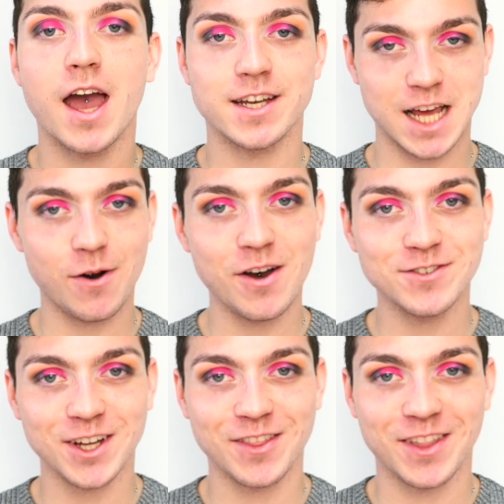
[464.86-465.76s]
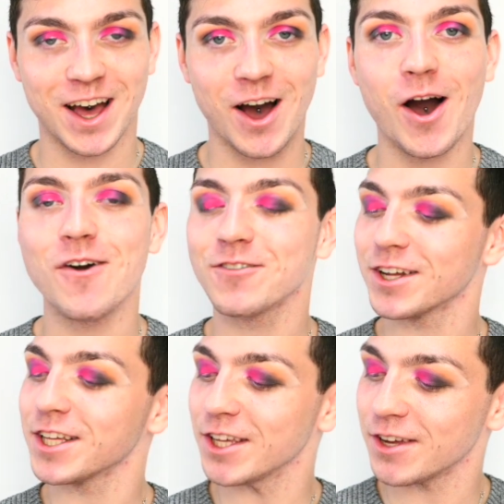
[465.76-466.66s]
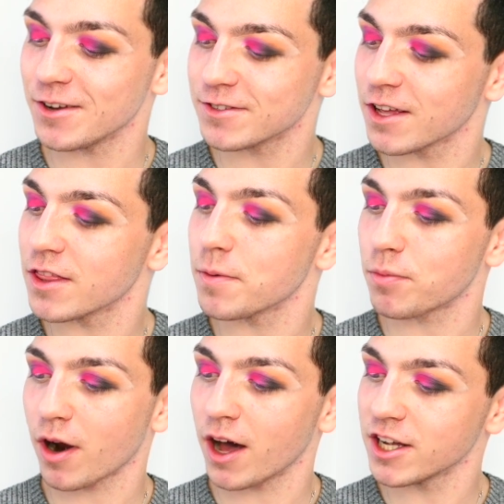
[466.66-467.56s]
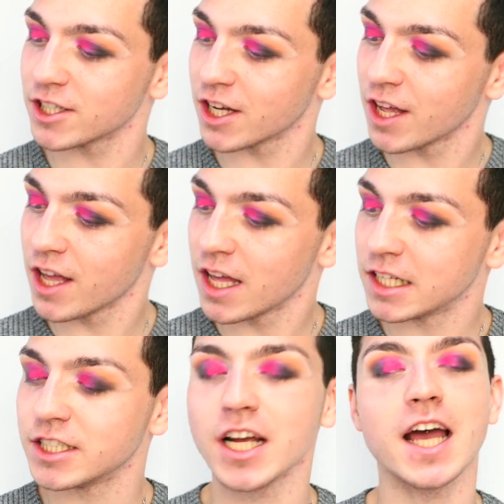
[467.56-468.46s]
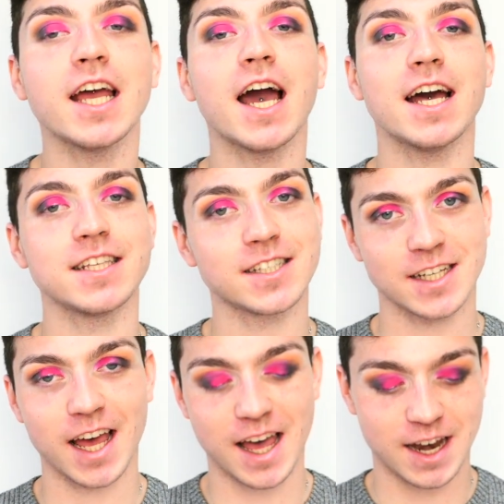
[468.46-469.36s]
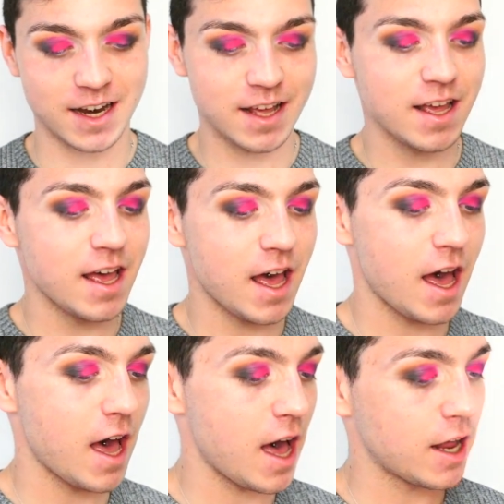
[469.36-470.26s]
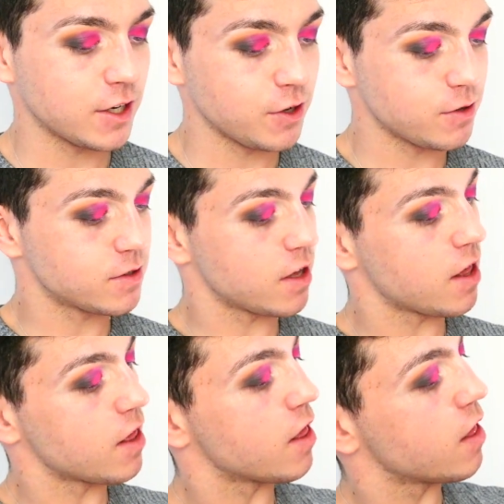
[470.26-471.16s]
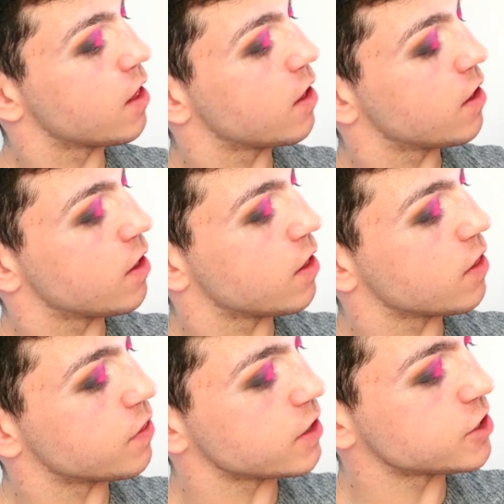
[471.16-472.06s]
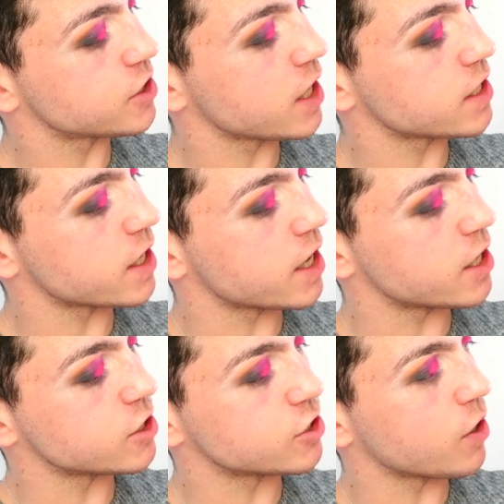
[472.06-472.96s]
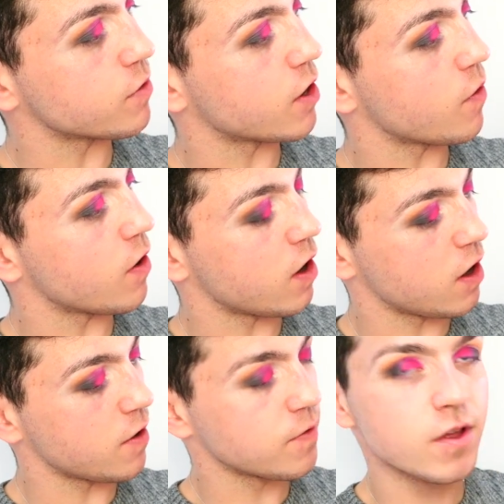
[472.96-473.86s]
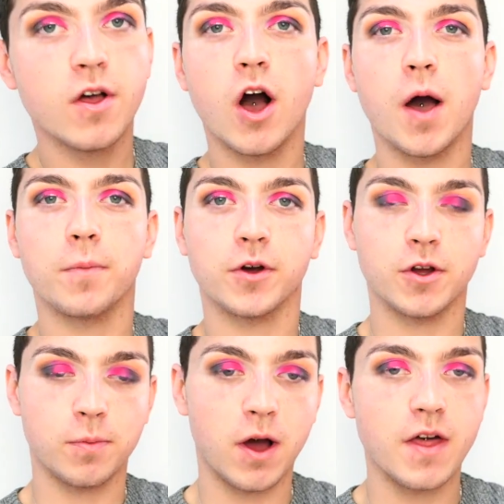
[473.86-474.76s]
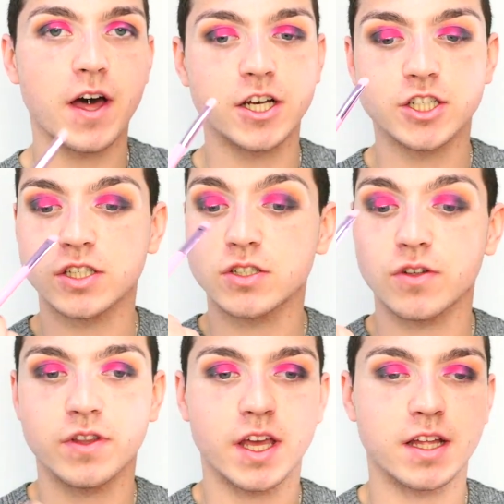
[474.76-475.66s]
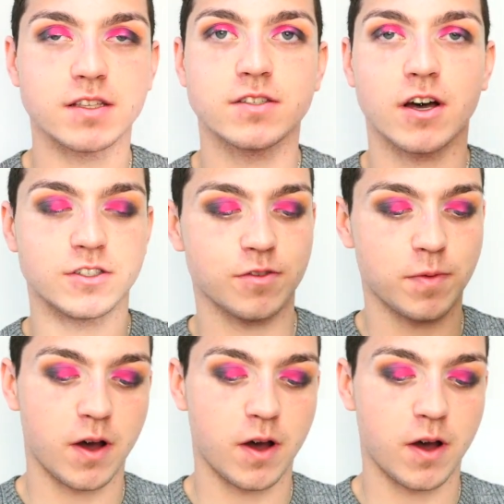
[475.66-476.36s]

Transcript: Now I've done that, I'm going to use the brush JS10 and use this shade here, Don't Know Her. I'm going to apply that just on the insides of my